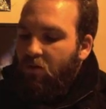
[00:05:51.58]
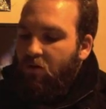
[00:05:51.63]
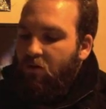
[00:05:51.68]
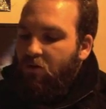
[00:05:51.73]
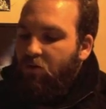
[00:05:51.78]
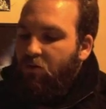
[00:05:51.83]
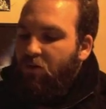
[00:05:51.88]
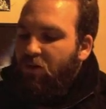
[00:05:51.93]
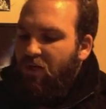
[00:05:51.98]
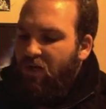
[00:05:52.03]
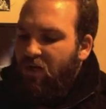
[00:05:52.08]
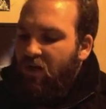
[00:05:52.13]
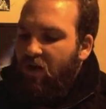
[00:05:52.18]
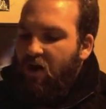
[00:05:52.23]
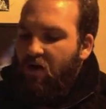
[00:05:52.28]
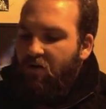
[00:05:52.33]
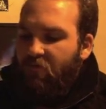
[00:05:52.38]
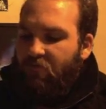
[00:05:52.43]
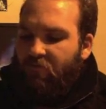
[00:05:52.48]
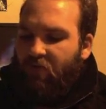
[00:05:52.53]
So he did
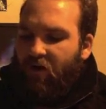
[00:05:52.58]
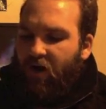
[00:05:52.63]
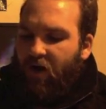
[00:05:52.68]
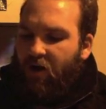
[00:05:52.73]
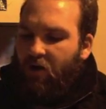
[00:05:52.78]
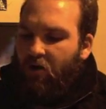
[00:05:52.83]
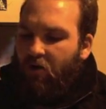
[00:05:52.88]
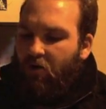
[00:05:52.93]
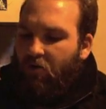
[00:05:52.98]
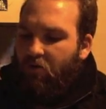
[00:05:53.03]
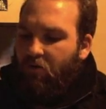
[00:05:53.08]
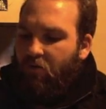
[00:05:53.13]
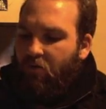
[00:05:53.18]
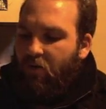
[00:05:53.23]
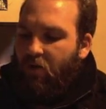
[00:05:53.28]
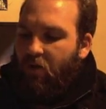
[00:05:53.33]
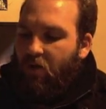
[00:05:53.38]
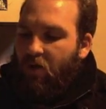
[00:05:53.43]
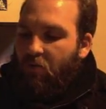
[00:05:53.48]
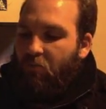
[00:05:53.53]
not fire,
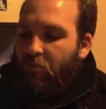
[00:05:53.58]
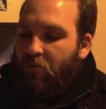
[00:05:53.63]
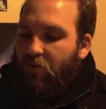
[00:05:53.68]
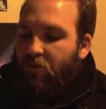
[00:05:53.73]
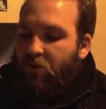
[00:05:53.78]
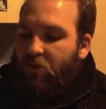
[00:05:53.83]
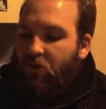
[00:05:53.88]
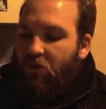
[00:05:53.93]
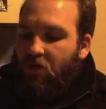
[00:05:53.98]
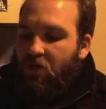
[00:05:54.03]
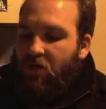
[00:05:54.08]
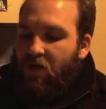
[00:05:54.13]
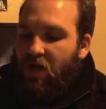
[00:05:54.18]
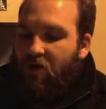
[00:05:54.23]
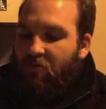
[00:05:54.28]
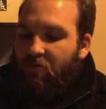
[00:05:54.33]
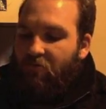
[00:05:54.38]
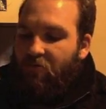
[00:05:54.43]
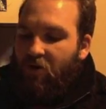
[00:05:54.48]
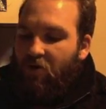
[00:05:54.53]
but took a
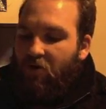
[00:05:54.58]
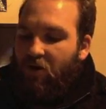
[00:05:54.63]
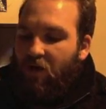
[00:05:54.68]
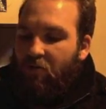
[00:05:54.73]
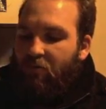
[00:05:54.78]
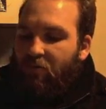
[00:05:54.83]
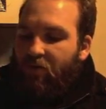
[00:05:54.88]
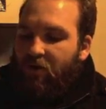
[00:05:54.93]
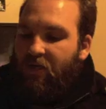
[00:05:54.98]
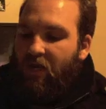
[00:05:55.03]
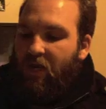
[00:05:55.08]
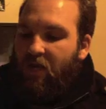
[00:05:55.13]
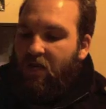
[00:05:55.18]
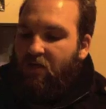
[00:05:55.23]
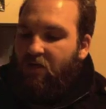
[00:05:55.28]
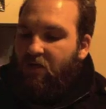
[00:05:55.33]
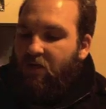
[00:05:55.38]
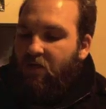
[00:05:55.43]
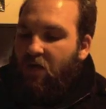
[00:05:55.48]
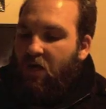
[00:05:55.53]
knife out and began
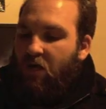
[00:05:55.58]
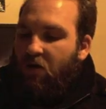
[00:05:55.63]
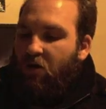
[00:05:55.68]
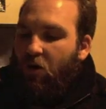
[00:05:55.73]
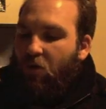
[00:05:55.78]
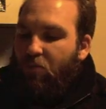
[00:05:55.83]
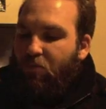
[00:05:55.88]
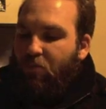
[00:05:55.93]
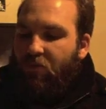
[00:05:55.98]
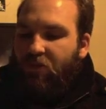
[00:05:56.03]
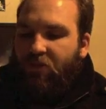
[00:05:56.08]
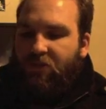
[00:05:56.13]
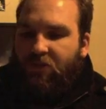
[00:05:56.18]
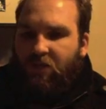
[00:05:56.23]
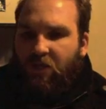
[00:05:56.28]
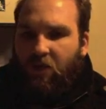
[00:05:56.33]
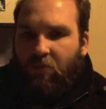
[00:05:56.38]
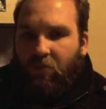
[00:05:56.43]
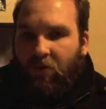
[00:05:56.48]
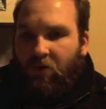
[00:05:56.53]
to cut open the
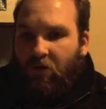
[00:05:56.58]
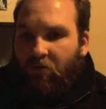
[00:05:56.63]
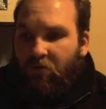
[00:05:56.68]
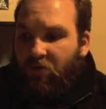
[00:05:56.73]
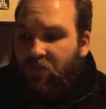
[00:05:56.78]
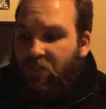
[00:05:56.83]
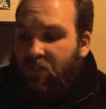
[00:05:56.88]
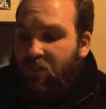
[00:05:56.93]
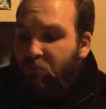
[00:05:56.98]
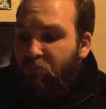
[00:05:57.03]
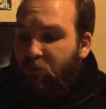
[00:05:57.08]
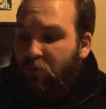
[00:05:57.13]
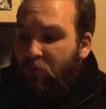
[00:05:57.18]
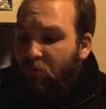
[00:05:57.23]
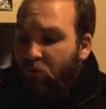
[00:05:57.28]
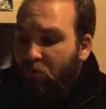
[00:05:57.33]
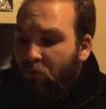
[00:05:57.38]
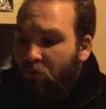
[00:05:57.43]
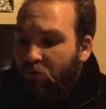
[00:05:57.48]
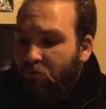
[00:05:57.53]
stomach of the sleeping
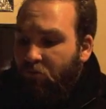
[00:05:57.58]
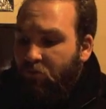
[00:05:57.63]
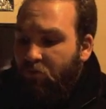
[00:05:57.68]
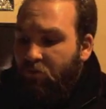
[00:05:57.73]
wolf.